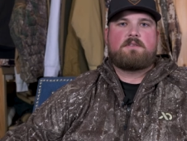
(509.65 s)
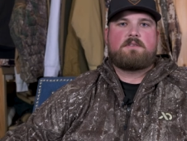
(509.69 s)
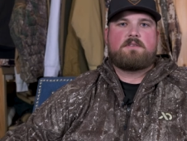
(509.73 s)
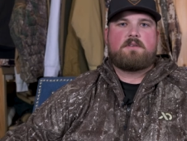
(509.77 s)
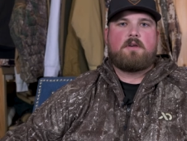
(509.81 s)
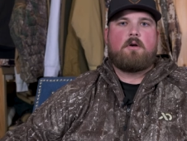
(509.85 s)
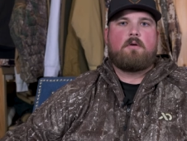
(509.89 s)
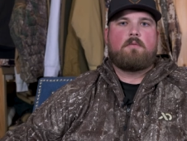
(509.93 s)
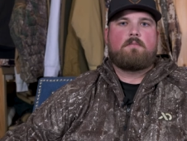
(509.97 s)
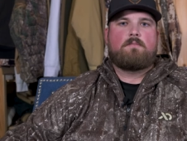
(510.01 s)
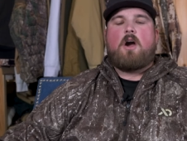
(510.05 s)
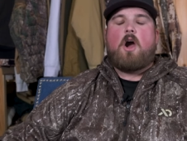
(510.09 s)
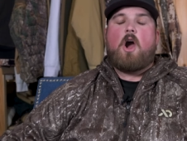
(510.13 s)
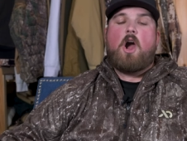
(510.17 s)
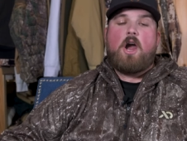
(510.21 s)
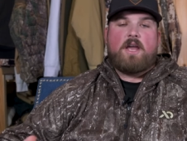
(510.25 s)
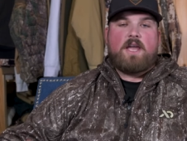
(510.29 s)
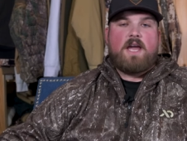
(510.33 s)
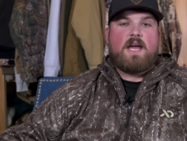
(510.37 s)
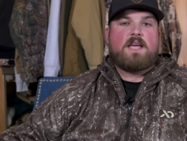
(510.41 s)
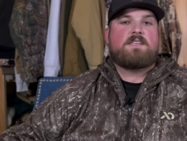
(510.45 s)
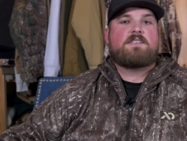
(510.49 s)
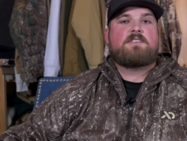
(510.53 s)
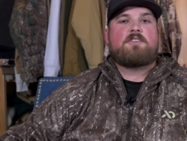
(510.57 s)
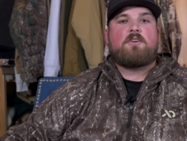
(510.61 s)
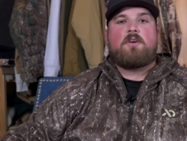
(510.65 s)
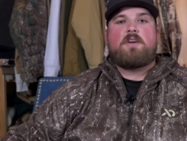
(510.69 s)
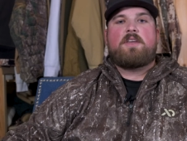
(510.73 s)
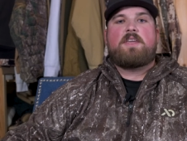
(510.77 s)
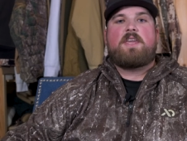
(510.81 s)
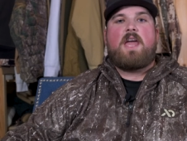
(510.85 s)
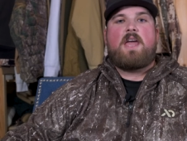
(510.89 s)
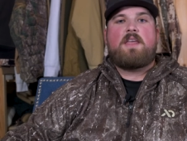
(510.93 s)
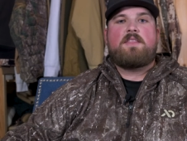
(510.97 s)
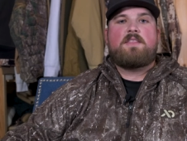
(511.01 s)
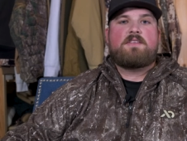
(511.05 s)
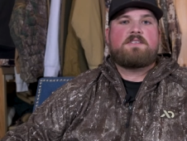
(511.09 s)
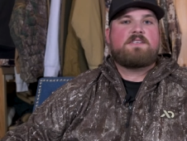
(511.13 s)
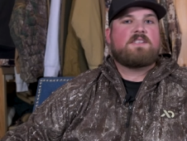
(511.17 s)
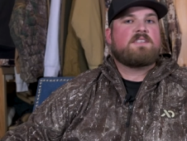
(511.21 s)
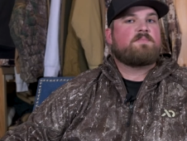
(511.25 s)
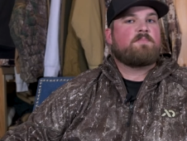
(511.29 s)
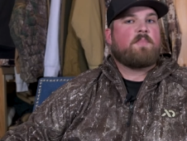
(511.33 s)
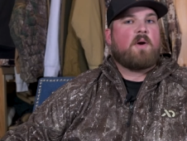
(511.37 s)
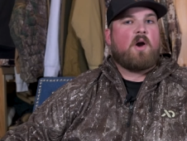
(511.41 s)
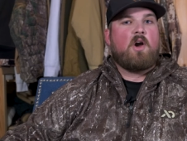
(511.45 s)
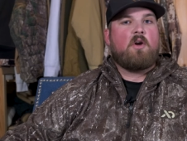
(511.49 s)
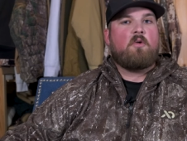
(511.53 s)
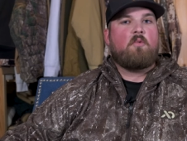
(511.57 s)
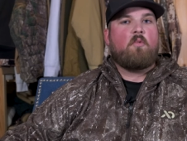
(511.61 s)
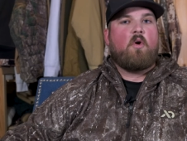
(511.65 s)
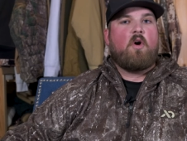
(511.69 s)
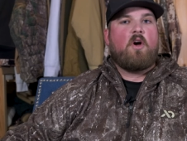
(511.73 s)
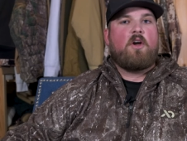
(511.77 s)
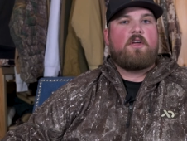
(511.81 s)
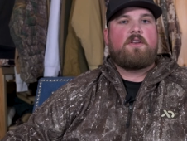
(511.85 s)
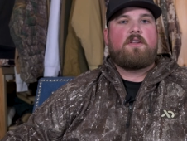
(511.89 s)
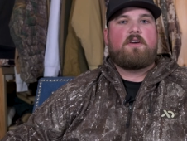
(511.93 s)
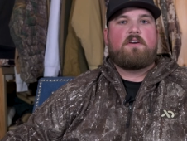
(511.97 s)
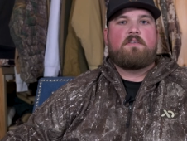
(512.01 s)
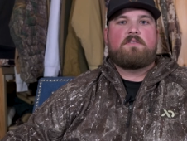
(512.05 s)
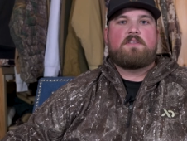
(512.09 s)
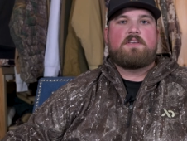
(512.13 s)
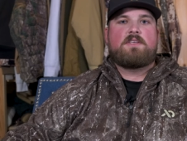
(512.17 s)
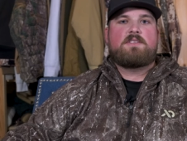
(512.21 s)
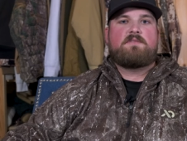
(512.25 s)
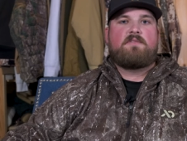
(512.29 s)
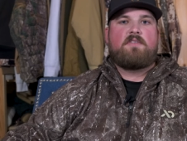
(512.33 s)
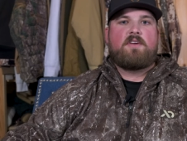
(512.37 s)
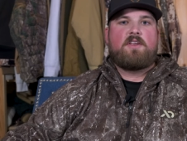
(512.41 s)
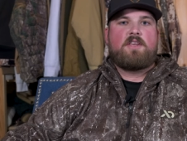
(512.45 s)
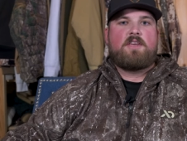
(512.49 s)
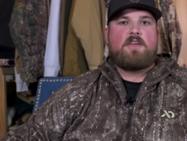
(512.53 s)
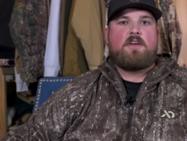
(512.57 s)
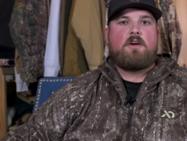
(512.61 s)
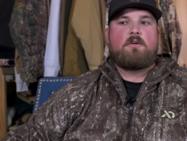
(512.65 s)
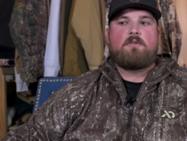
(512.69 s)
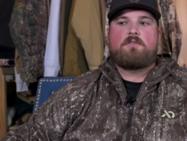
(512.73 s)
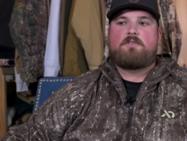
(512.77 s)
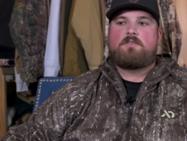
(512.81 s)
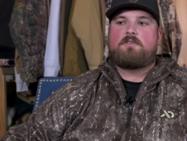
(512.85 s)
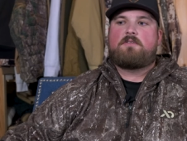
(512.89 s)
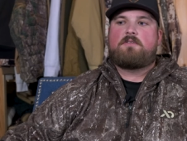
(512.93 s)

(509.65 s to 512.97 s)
So, all right guys, so again, this is part one of this video.